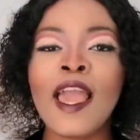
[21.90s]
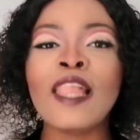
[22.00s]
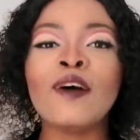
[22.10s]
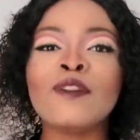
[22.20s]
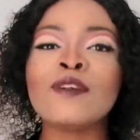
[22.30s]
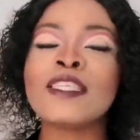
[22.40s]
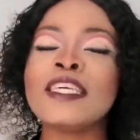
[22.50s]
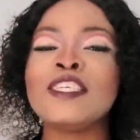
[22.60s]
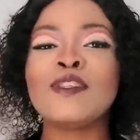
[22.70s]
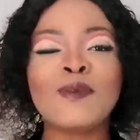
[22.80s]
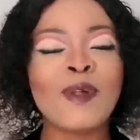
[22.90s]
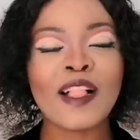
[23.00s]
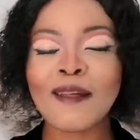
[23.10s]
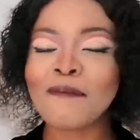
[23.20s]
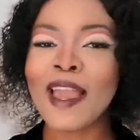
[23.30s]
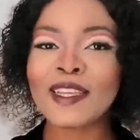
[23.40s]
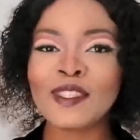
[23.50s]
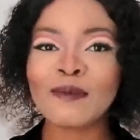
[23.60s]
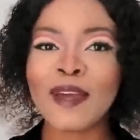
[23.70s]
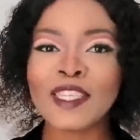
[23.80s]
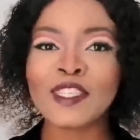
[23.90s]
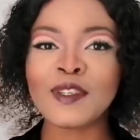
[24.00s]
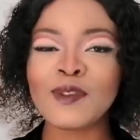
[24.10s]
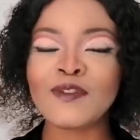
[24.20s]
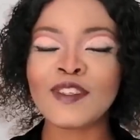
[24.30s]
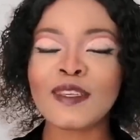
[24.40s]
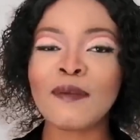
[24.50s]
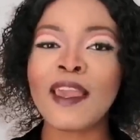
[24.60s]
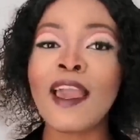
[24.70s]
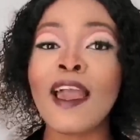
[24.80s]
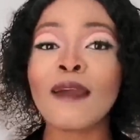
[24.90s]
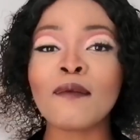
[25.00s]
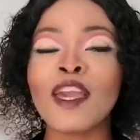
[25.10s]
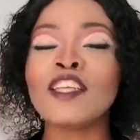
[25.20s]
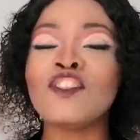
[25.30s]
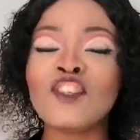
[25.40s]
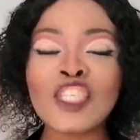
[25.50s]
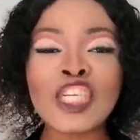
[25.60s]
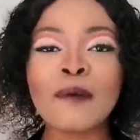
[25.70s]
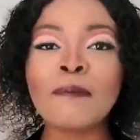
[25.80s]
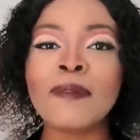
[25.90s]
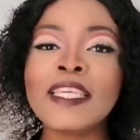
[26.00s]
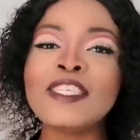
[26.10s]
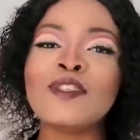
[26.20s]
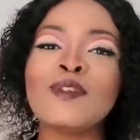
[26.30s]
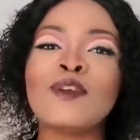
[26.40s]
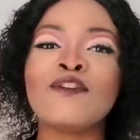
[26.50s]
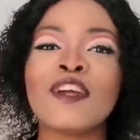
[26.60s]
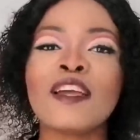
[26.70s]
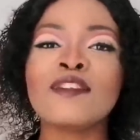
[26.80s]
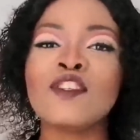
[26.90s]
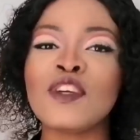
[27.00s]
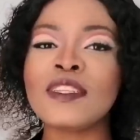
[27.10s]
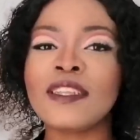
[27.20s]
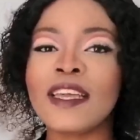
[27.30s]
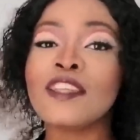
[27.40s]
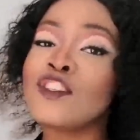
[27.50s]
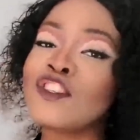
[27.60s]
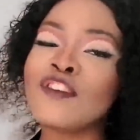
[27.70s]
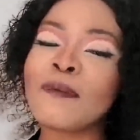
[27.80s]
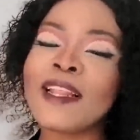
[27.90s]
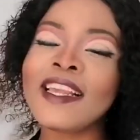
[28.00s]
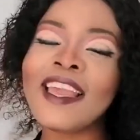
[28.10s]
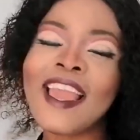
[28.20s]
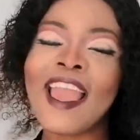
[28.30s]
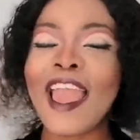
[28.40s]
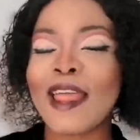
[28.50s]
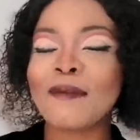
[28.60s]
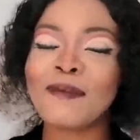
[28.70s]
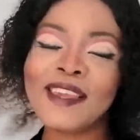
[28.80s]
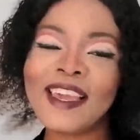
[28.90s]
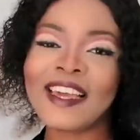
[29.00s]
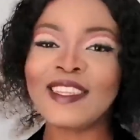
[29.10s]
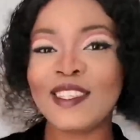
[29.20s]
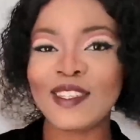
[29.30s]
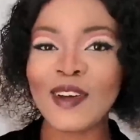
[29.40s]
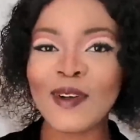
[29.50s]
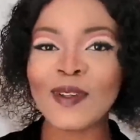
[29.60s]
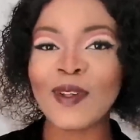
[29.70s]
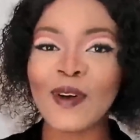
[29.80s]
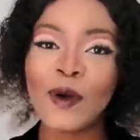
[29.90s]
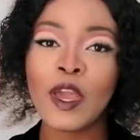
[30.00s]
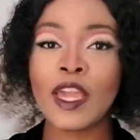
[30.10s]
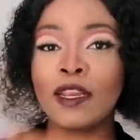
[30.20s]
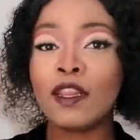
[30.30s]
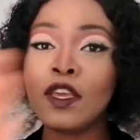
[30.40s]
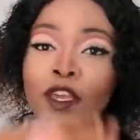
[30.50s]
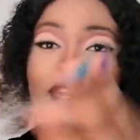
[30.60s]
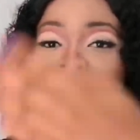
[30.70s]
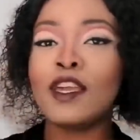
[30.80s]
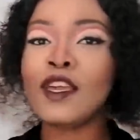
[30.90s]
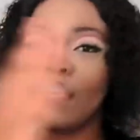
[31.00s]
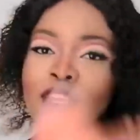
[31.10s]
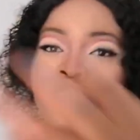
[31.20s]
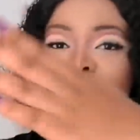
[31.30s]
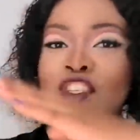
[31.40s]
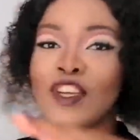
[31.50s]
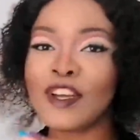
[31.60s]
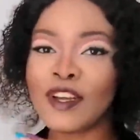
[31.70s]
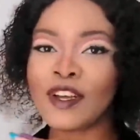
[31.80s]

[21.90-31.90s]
Hello, those and ages, welcome back to my channel. If I'm here, I am Katrisha. Please do not forget to join the Katrisha family and be a doll or a ninja.